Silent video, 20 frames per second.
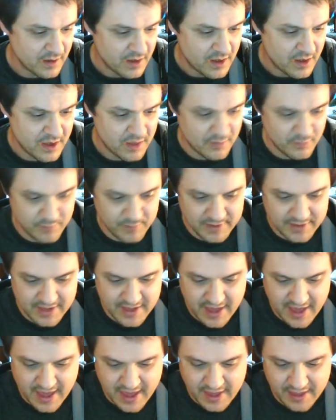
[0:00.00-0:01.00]
it
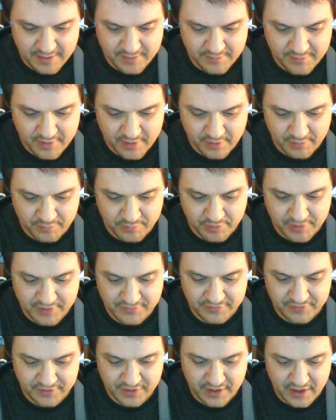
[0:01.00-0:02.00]
became
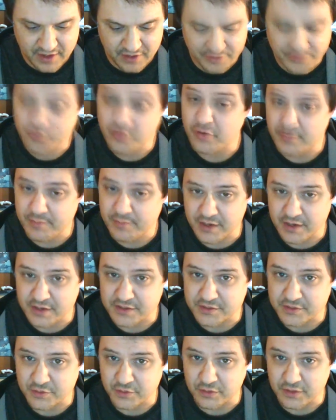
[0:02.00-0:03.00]
briefly
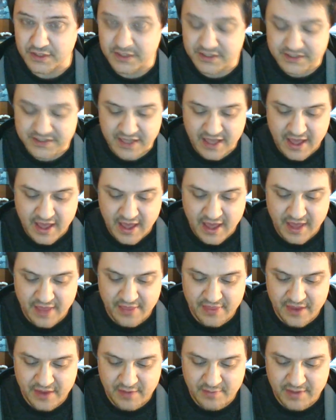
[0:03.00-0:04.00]
Thornberry's Toys, and
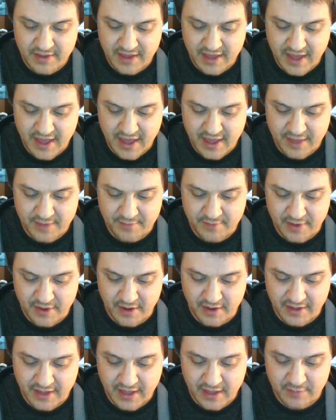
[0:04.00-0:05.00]
then it became
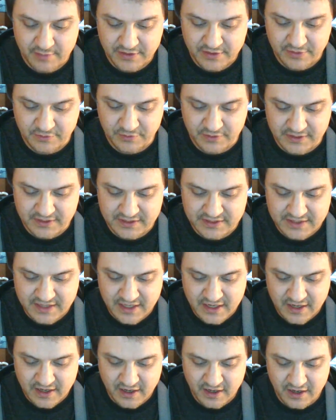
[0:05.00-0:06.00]
KB Toys.
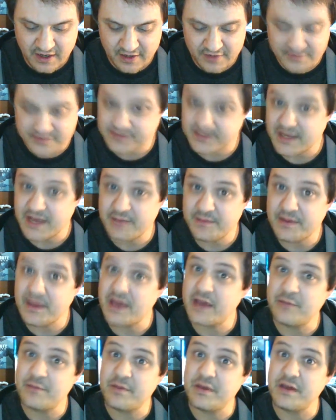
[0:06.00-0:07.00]
The same
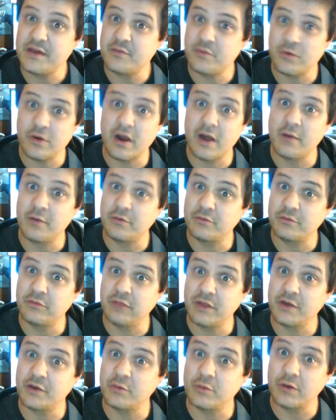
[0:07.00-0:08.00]
KB where I would
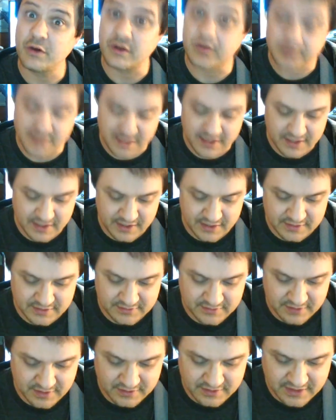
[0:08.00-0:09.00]
later work a
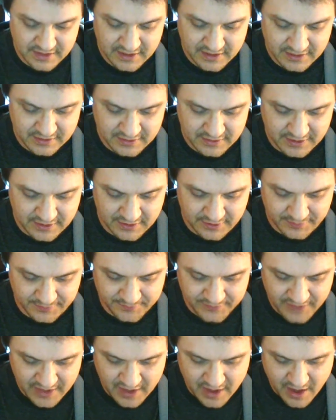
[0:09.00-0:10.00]
decade later.
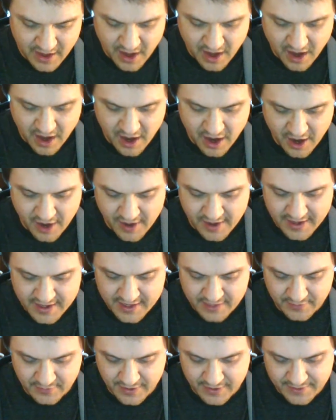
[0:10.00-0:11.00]

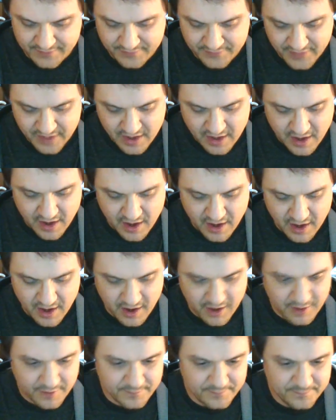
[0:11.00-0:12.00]
Anyway,
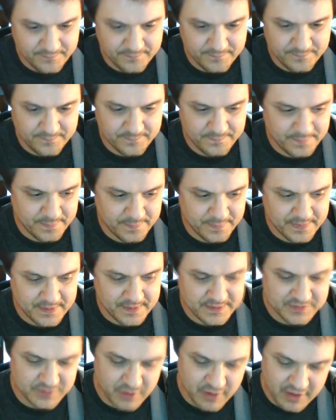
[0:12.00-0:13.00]

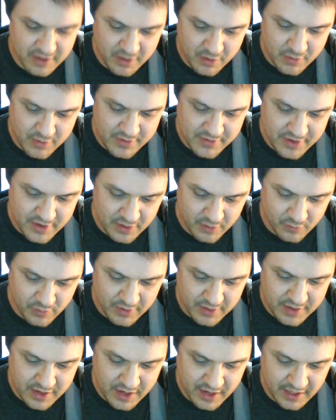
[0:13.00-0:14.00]
so I go in there
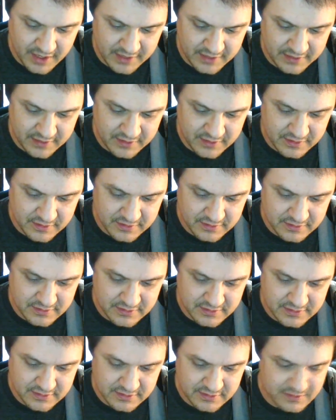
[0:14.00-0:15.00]
one night,
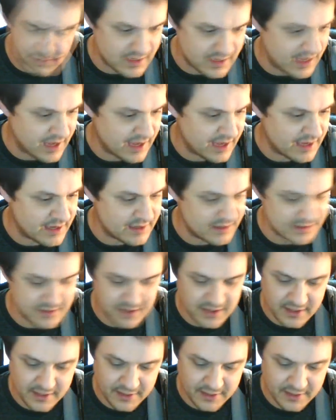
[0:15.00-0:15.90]
and